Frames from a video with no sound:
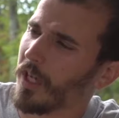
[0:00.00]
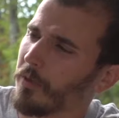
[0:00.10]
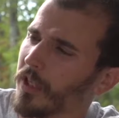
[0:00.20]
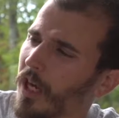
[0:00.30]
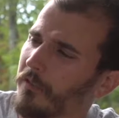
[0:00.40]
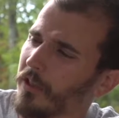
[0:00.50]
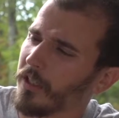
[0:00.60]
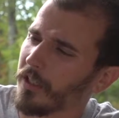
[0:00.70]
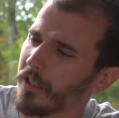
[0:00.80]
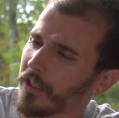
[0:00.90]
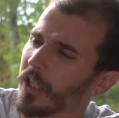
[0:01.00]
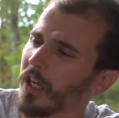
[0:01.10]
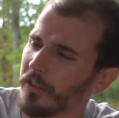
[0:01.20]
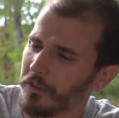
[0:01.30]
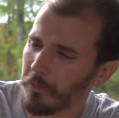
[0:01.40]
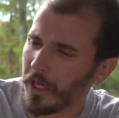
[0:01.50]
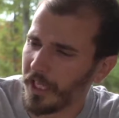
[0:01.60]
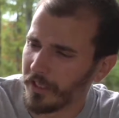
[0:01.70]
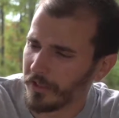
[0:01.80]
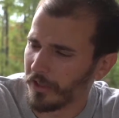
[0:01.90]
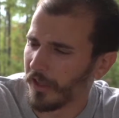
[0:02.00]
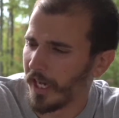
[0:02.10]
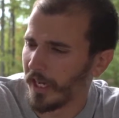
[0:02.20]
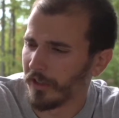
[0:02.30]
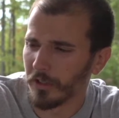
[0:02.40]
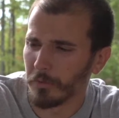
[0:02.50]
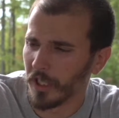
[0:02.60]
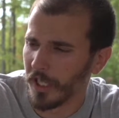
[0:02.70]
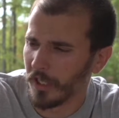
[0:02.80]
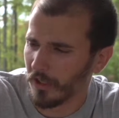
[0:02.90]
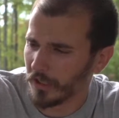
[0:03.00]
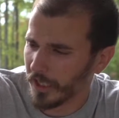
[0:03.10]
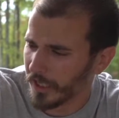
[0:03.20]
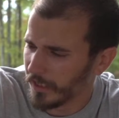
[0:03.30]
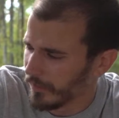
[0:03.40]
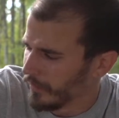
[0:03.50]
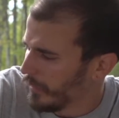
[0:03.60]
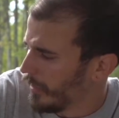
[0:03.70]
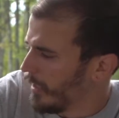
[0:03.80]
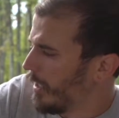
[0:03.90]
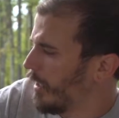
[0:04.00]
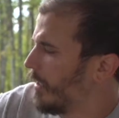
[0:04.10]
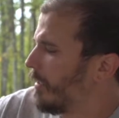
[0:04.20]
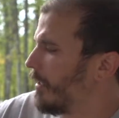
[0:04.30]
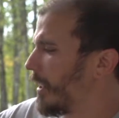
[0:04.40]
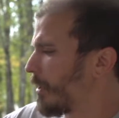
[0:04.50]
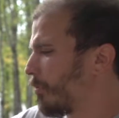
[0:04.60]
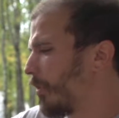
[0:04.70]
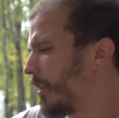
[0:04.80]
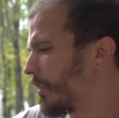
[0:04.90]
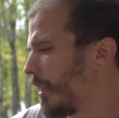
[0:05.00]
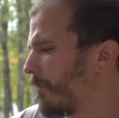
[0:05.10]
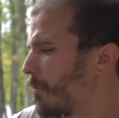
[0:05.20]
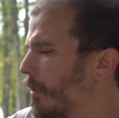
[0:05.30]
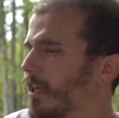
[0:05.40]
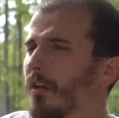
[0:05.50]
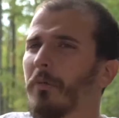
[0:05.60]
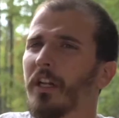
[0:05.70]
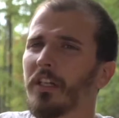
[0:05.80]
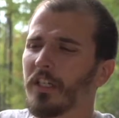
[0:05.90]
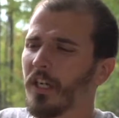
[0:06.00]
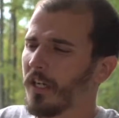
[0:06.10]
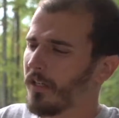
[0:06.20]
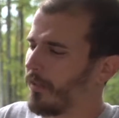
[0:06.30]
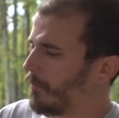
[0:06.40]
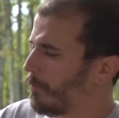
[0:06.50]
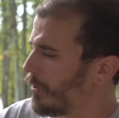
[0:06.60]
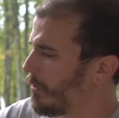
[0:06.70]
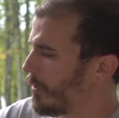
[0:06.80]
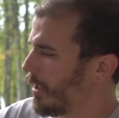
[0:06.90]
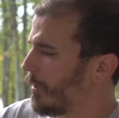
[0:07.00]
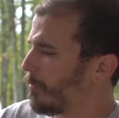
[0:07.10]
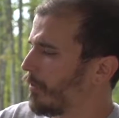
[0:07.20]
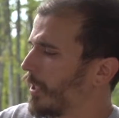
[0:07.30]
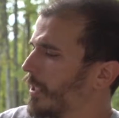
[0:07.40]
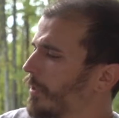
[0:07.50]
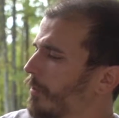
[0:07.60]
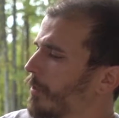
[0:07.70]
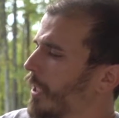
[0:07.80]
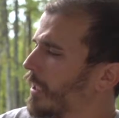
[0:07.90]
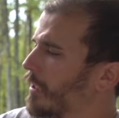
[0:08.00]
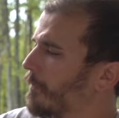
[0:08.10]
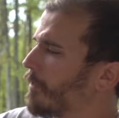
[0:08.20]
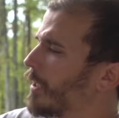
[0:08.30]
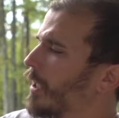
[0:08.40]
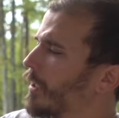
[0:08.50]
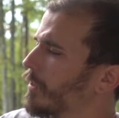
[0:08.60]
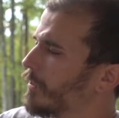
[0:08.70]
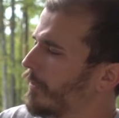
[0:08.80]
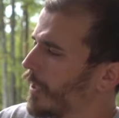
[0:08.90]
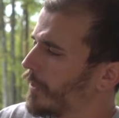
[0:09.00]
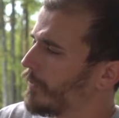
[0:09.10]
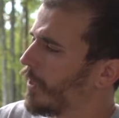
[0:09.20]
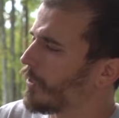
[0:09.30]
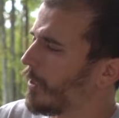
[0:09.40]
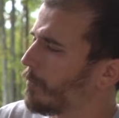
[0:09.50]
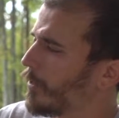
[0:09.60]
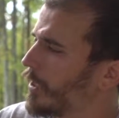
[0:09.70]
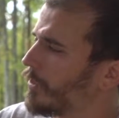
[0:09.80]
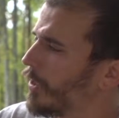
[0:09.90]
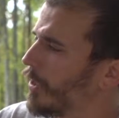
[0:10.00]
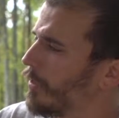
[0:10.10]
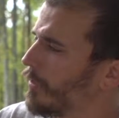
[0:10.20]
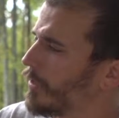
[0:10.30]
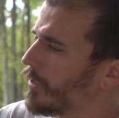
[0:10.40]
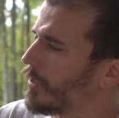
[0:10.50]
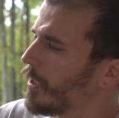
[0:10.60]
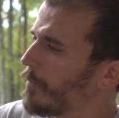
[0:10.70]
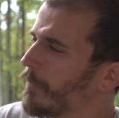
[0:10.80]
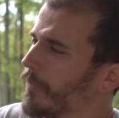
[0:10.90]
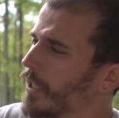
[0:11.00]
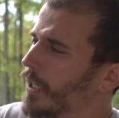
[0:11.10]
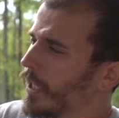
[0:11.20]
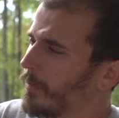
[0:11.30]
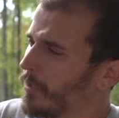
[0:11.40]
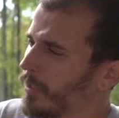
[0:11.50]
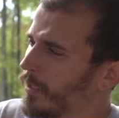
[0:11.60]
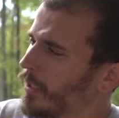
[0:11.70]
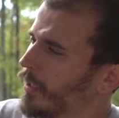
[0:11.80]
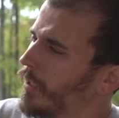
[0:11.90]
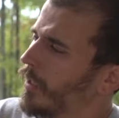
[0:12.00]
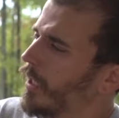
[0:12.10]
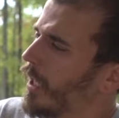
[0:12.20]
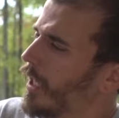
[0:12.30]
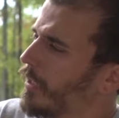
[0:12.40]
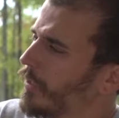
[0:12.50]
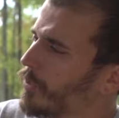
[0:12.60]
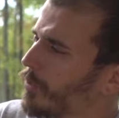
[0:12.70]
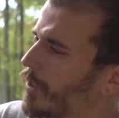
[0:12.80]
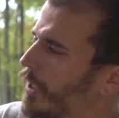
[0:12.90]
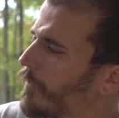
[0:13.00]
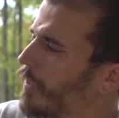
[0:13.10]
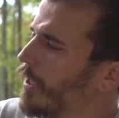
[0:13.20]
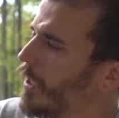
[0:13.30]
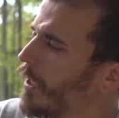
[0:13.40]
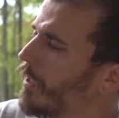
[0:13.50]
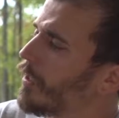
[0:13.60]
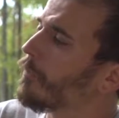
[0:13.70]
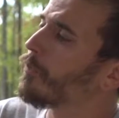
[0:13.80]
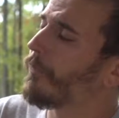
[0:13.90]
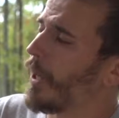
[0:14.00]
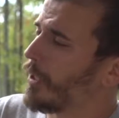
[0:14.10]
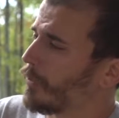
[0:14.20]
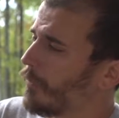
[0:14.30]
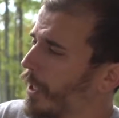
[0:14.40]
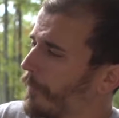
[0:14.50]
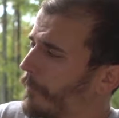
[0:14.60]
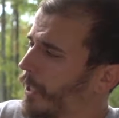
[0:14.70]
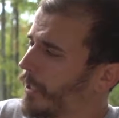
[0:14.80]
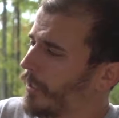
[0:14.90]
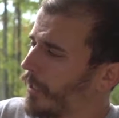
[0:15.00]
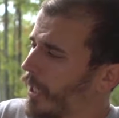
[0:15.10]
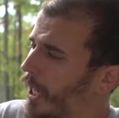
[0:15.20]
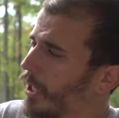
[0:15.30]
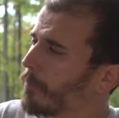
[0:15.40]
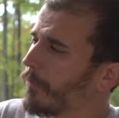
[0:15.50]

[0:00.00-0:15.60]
that would cover. Your gun, your mask, your air, and your play all day. The next one, say if you wanted a better gun, well, you can upgrade. We got different guns as far as upgrades go. This is a Tippmann Phenom. And this will give you a faster rate of fire, higher